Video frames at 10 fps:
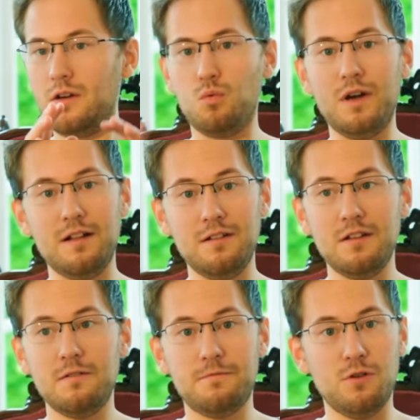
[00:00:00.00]

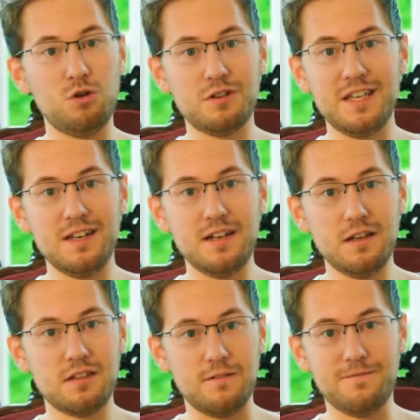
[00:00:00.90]
Well,
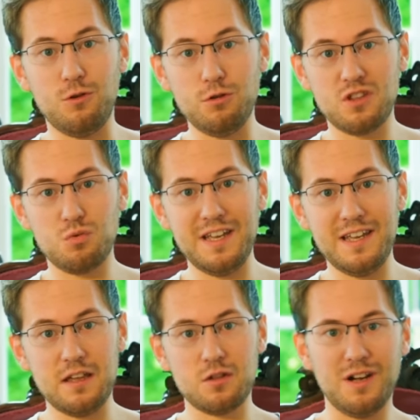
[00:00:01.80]
Photokina is in full
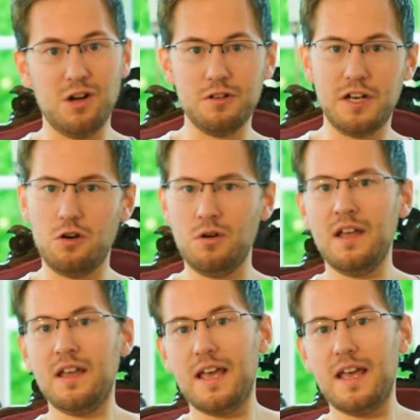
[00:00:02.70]
swing as we all know